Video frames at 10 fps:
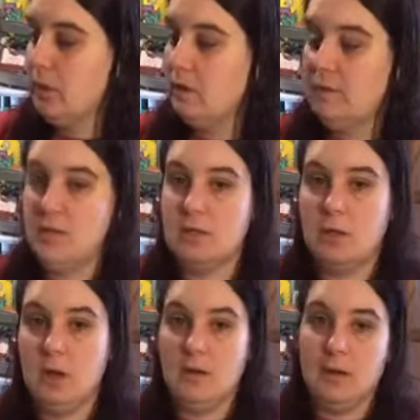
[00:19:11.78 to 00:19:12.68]
fuzz
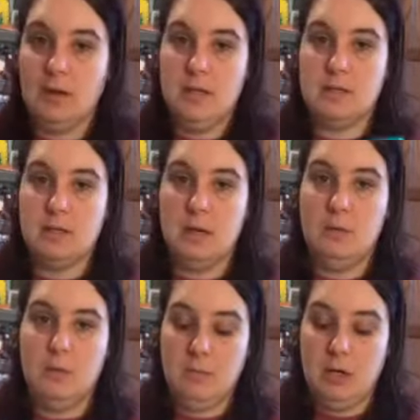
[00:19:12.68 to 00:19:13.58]
cloth on the inside
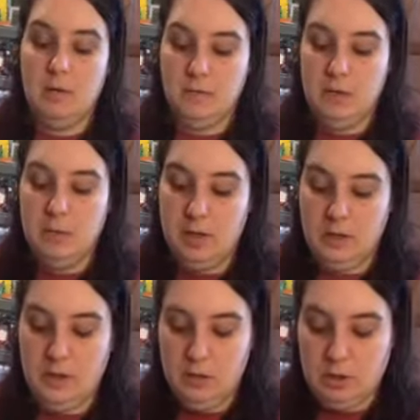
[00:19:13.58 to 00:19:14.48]
with the microfiber, and
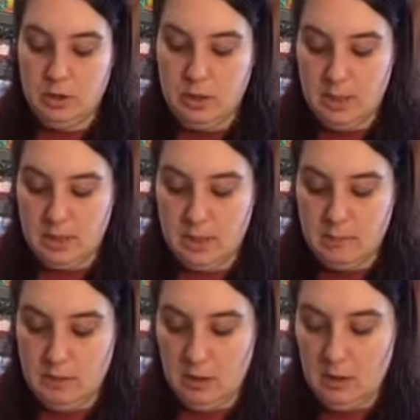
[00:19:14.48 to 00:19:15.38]
that usually dries them.
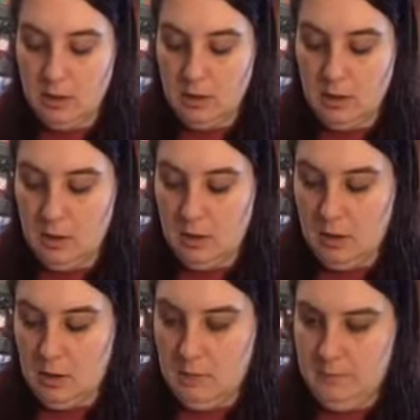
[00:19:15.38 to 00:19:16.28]

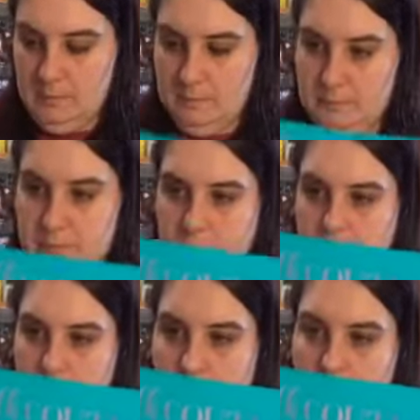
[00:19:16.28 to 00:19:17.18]

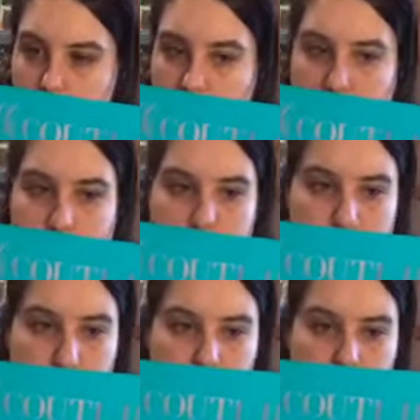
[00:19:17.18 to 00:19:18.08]
But like I said,
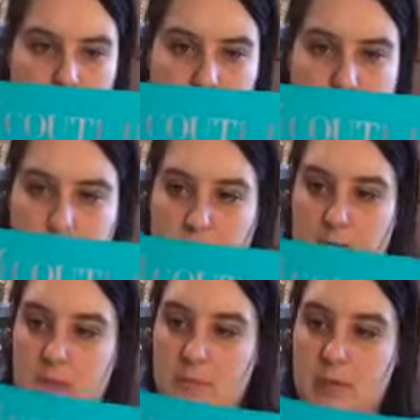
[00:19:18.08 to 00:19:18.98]
I have all that stuff
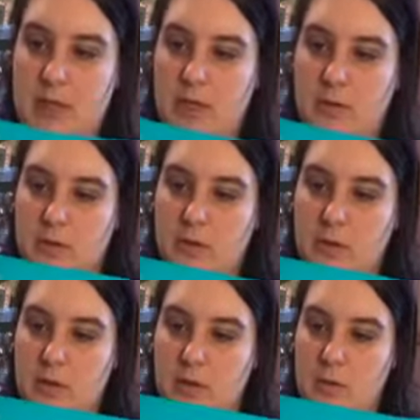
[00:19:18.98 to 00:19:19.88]
packed up right now,
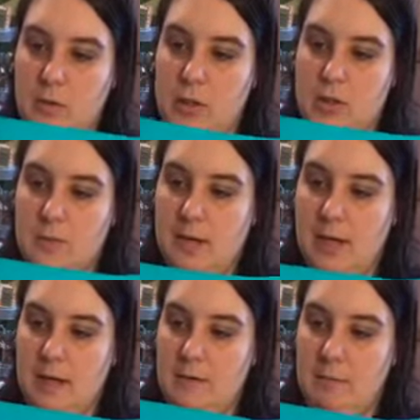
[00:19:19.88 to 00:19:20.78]
which is why I
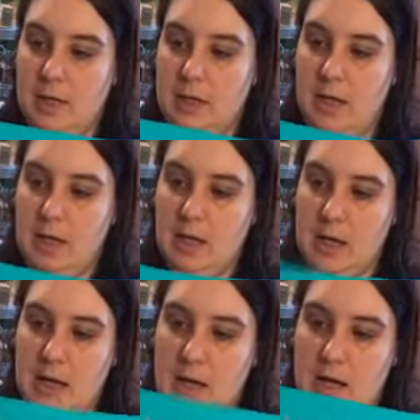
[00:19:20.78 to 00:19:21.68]
haven't been
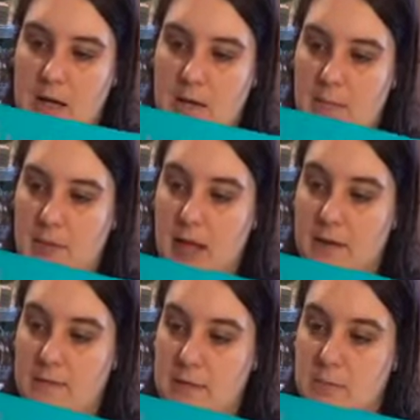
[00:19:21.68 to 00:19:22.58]

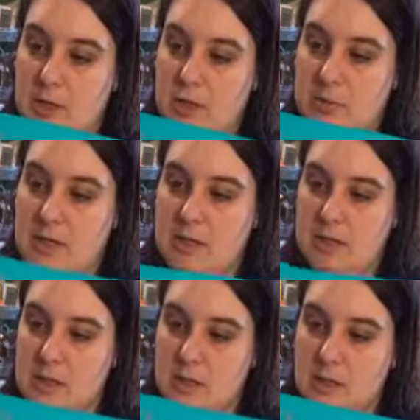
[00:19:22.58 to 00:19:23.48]
live as much,
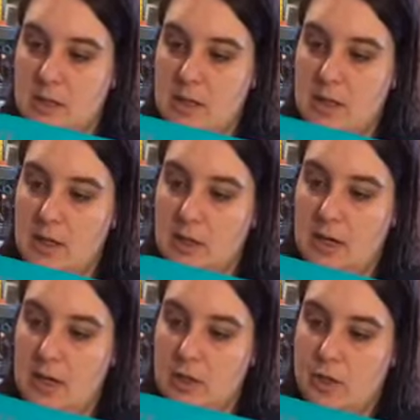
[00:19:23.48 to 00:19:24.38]
because I
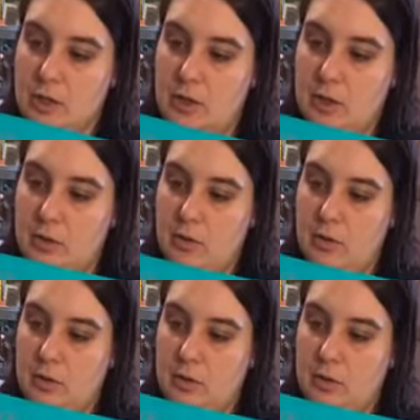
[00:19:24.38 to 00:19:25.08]
had a show